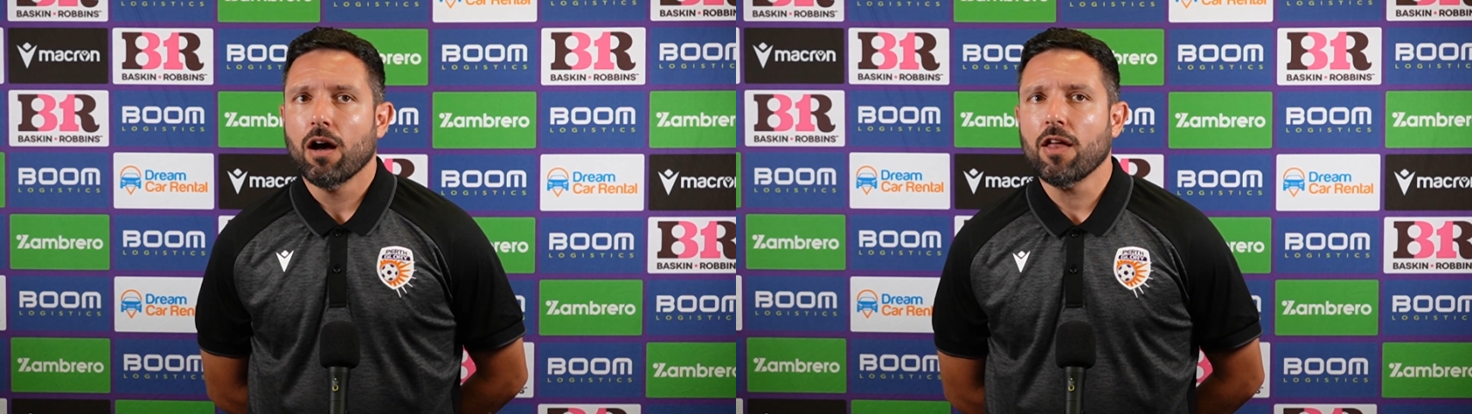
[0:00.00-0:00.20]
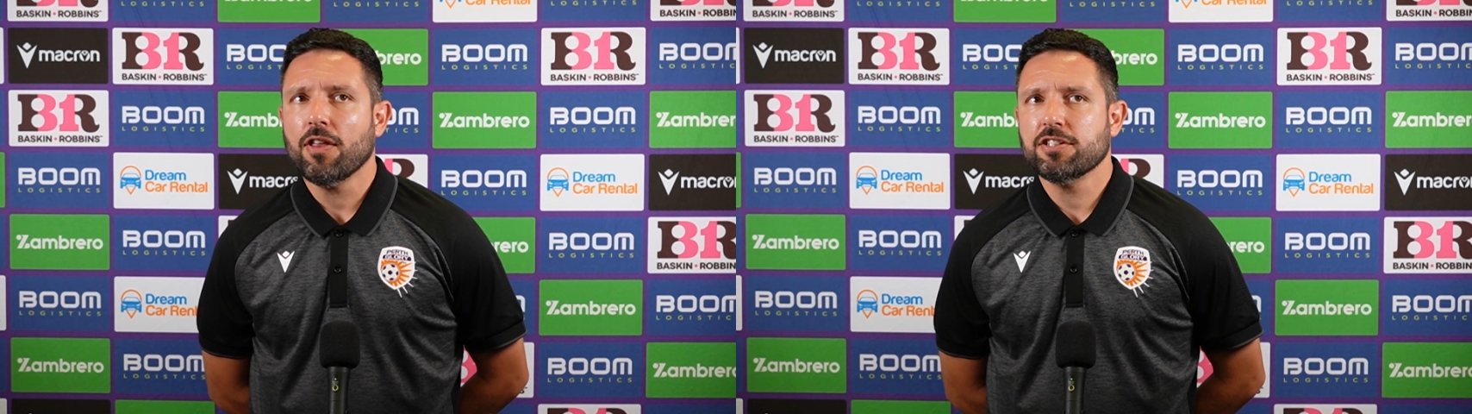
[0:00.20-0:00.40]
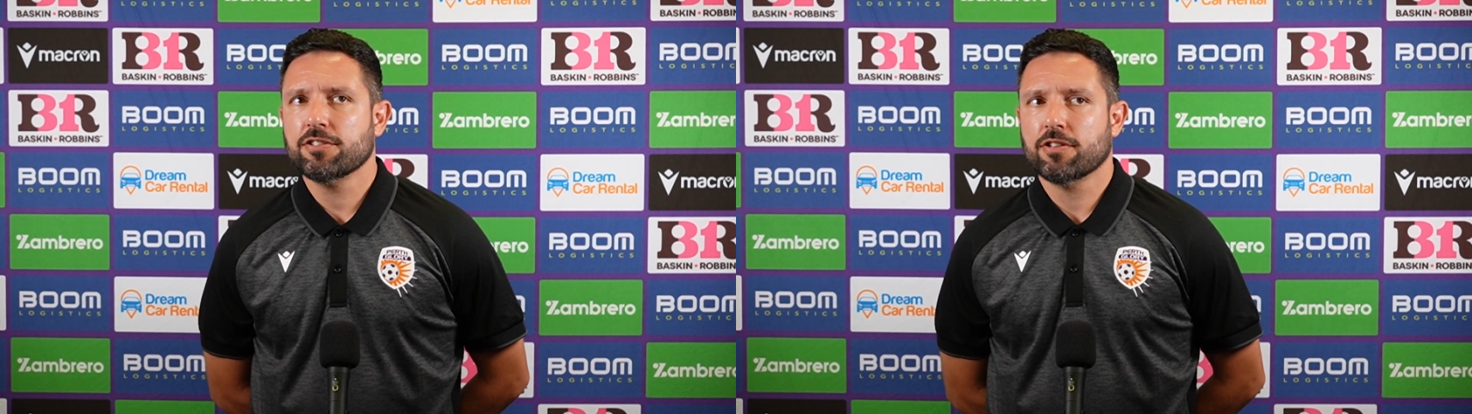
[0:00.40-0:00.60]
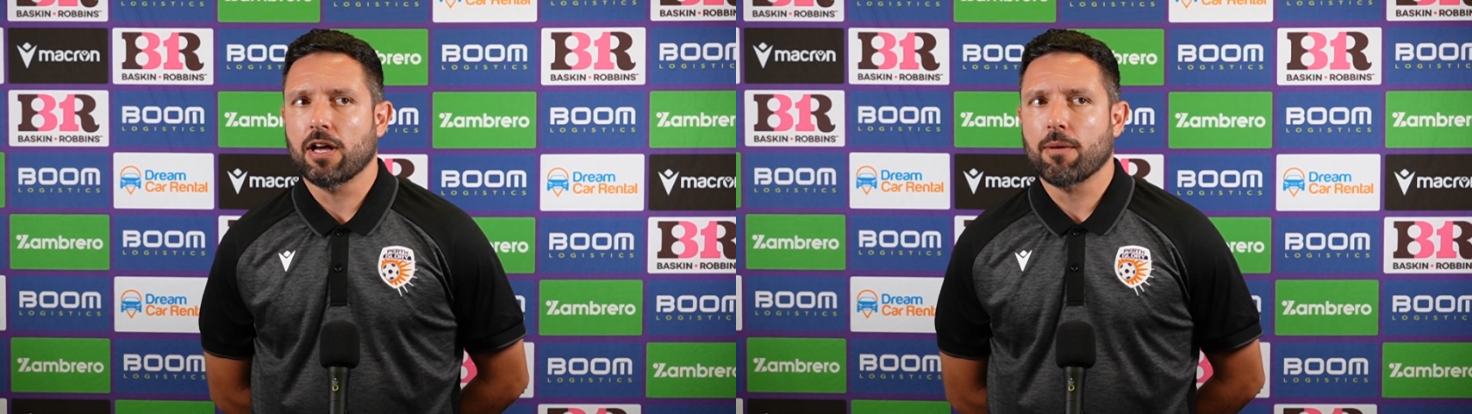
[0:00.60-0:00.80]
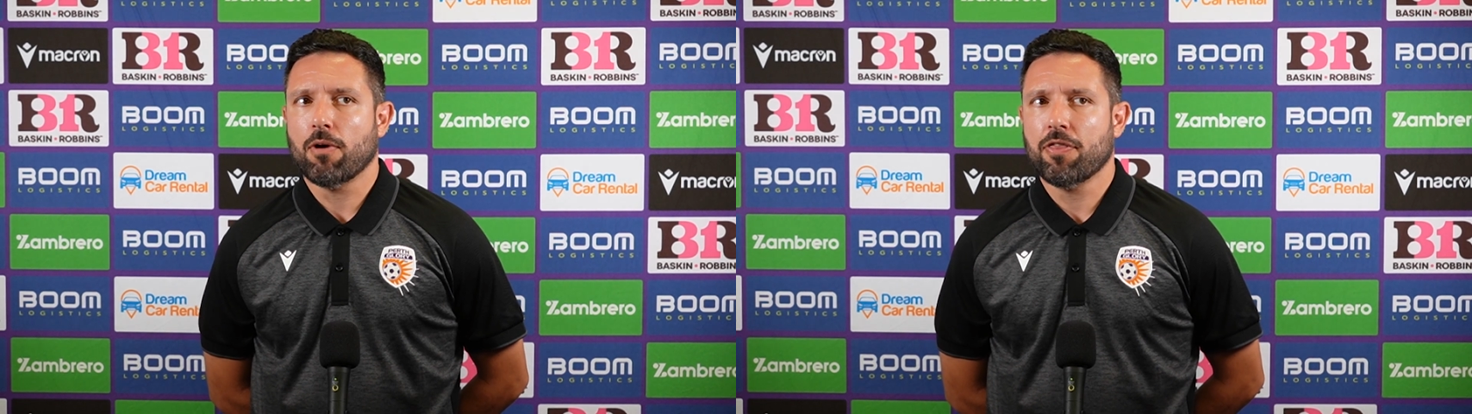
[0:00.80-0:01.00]
They just,
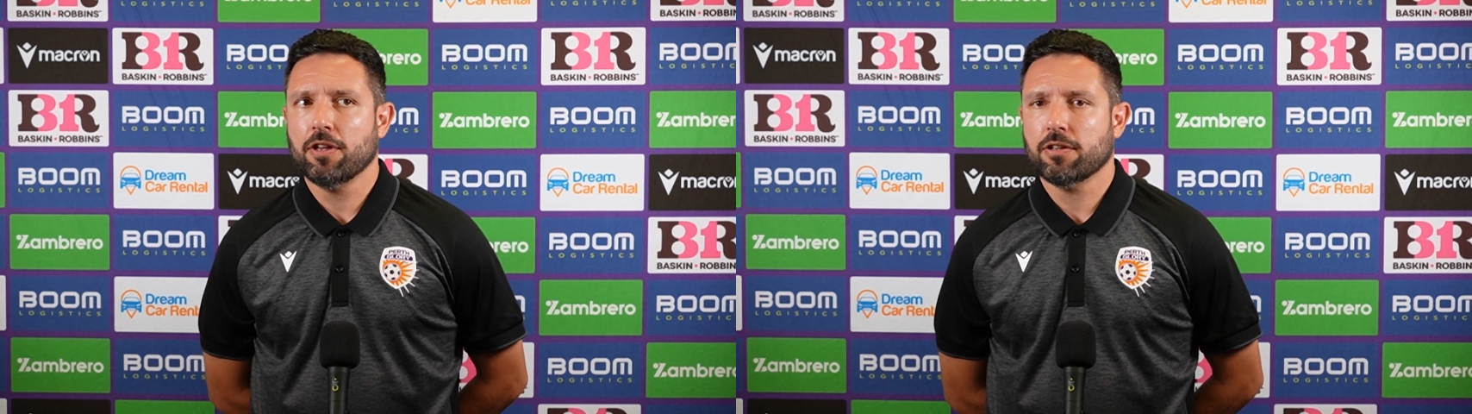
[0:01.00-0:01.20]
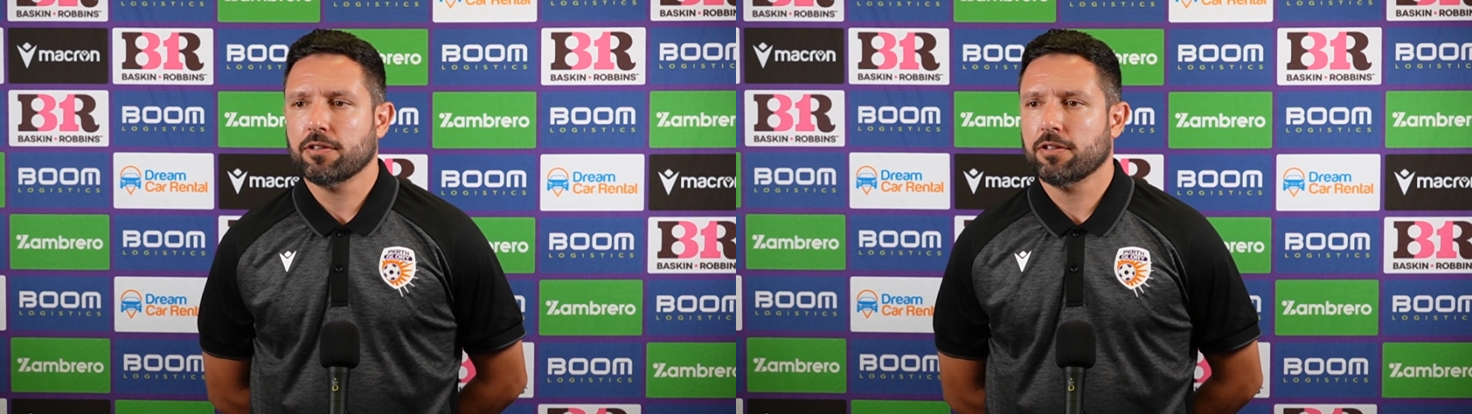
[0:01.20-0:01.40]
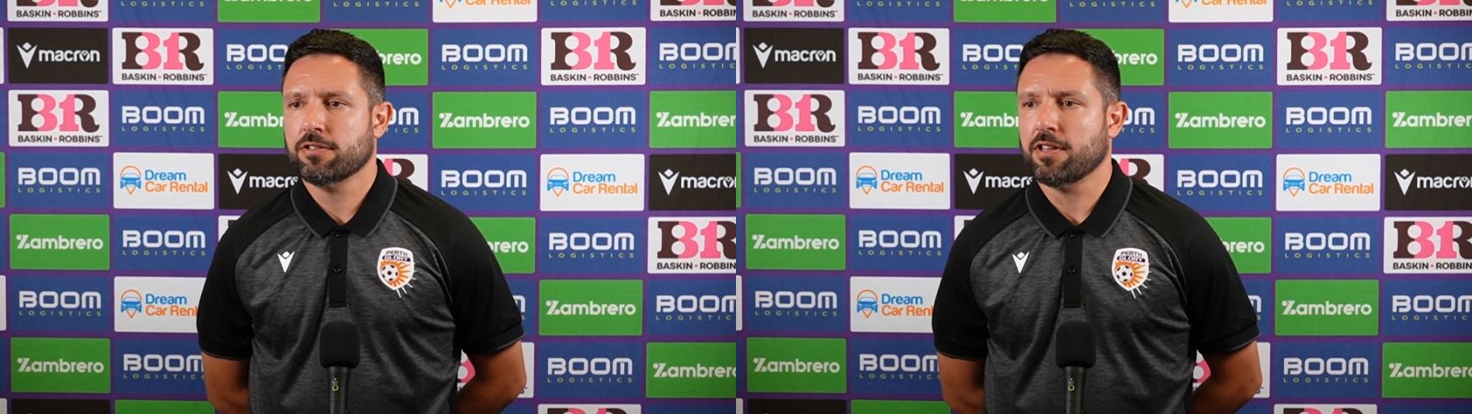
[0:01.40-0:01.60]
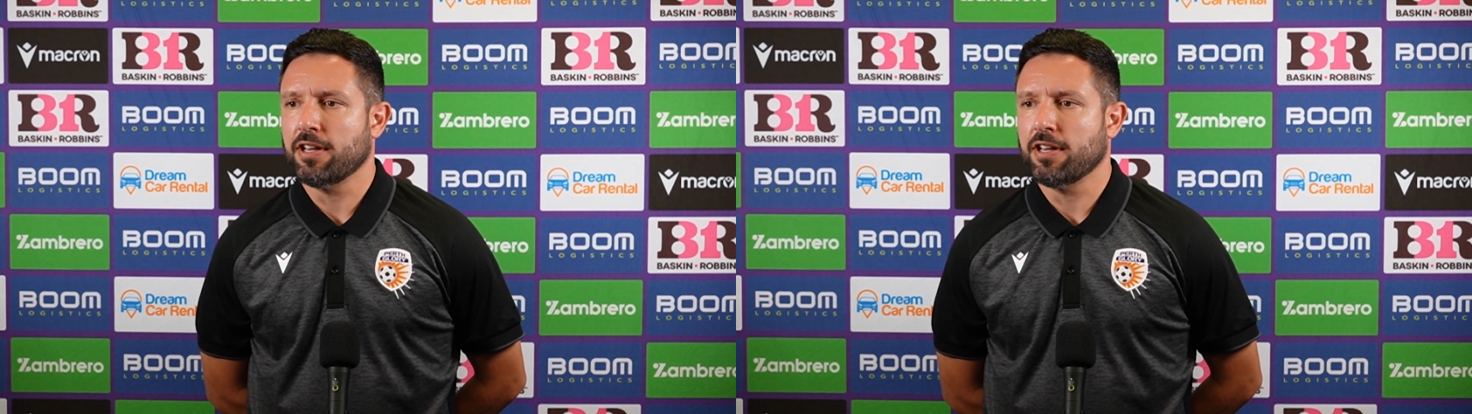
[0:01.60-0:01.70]
I think just